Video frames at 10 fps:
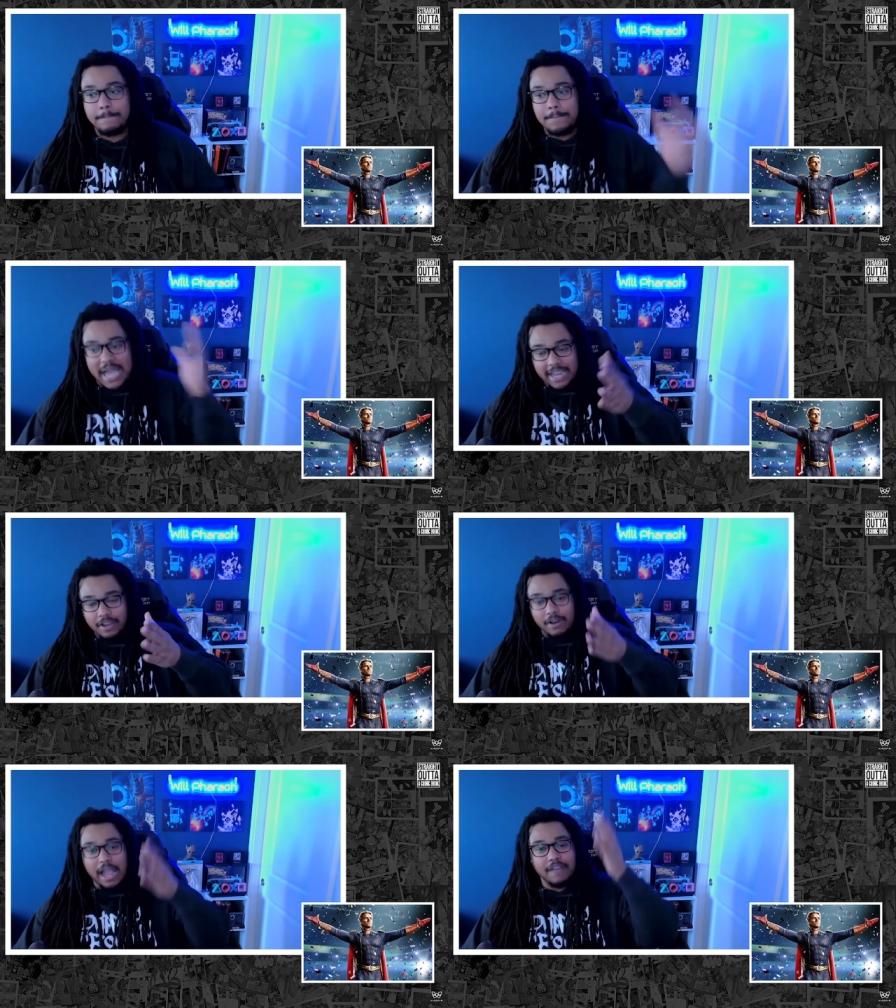
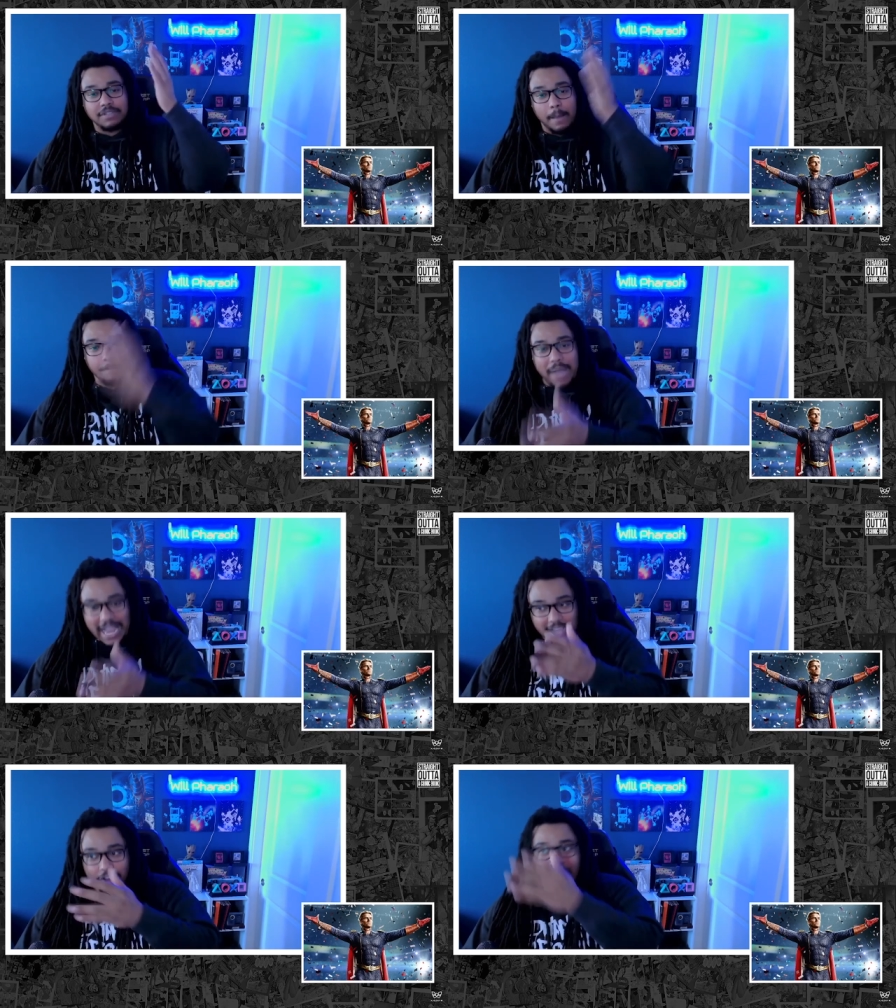Banger after
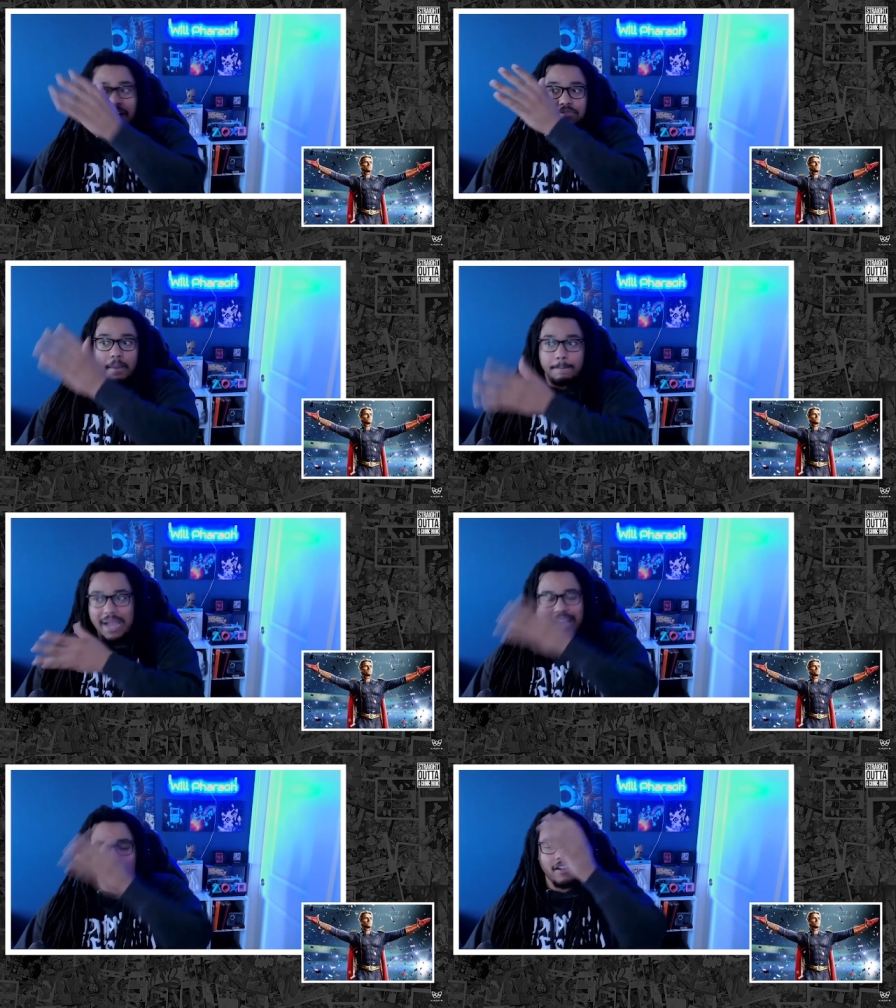banger after
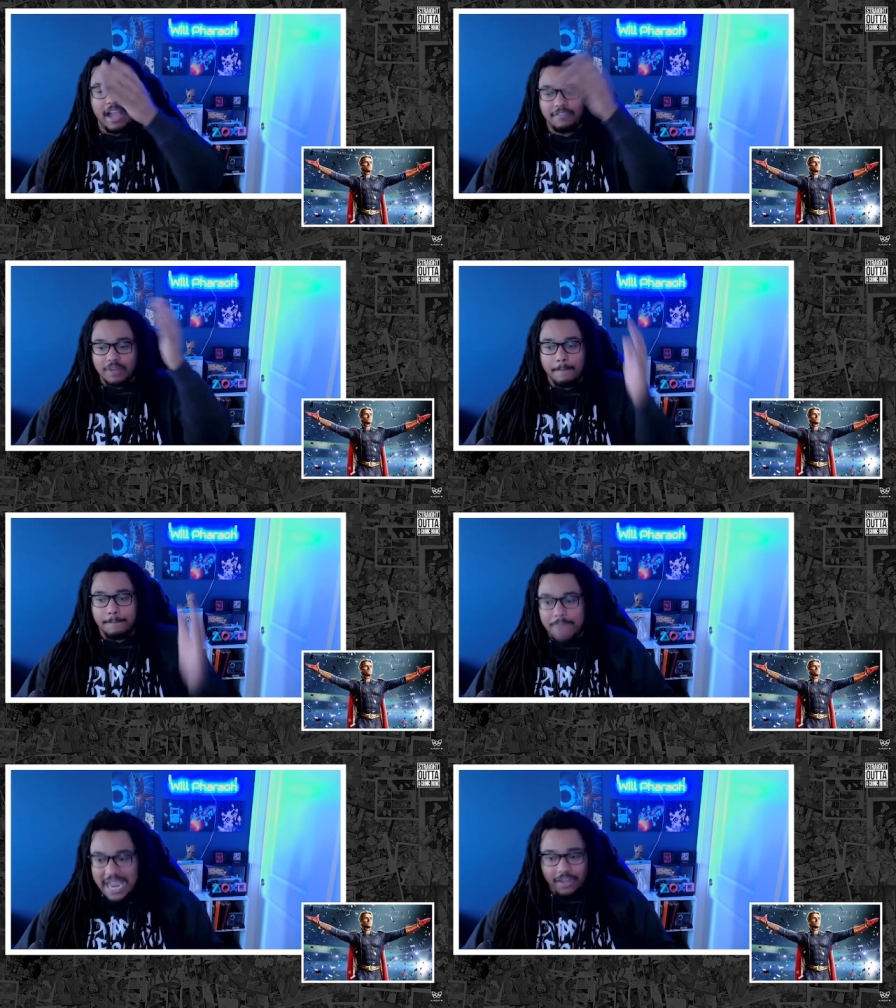banger after
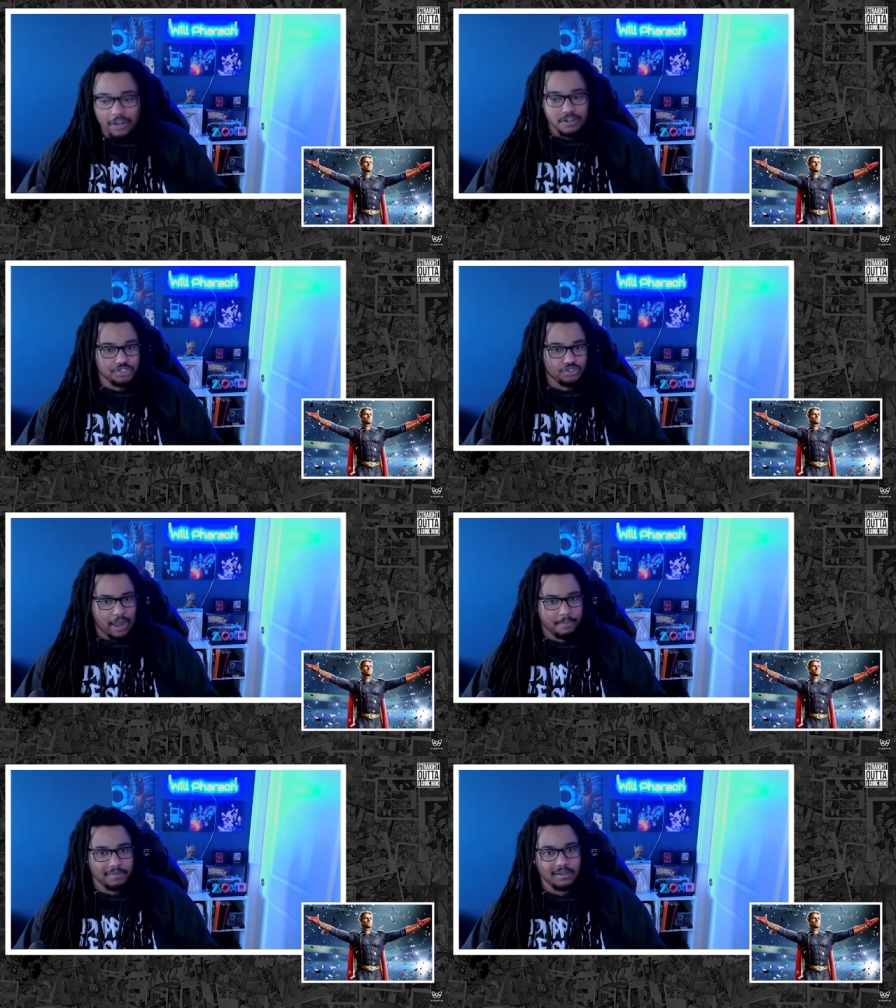banger is
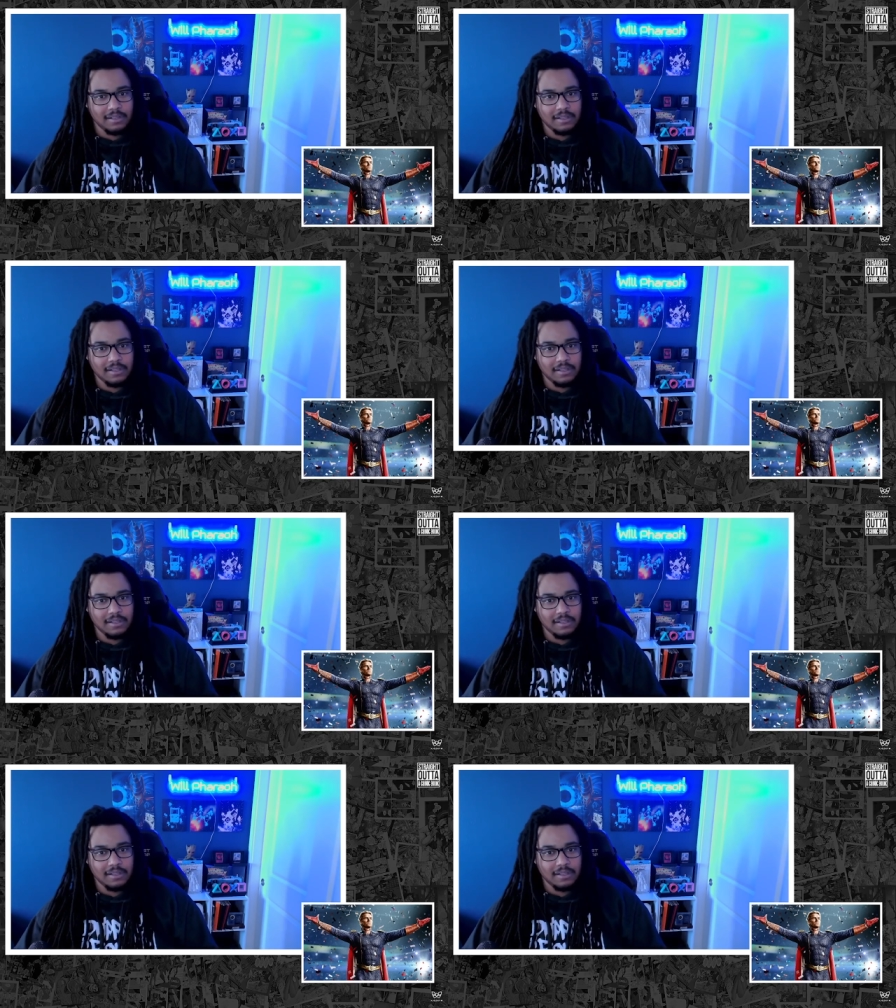dropping.